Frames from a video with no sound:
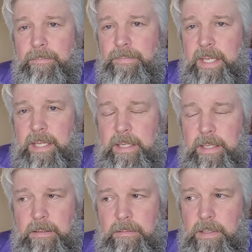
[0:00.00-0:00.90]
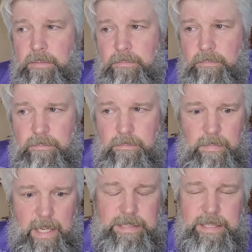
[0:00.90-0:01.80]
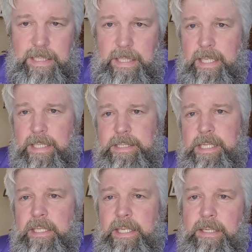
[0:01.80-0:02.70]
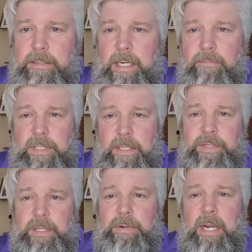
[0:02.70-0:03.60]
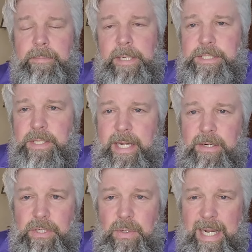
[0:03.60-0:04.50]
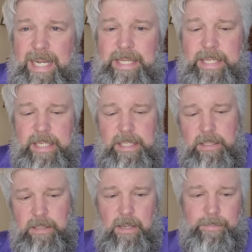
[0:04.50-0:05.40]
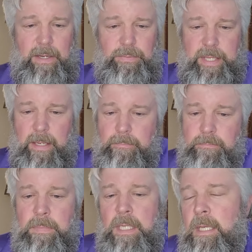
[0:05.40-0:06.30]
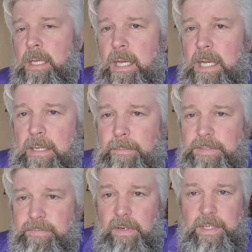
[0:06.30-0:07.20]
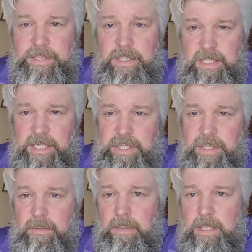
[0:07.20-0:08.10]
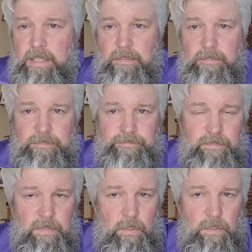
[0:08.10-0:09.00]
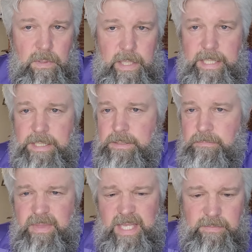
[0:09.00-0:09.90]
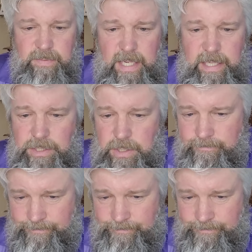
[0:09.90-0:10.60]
The entity that is selling it never lived in the property, so they don't know anything about them as far as condition, leaks, things of that nature.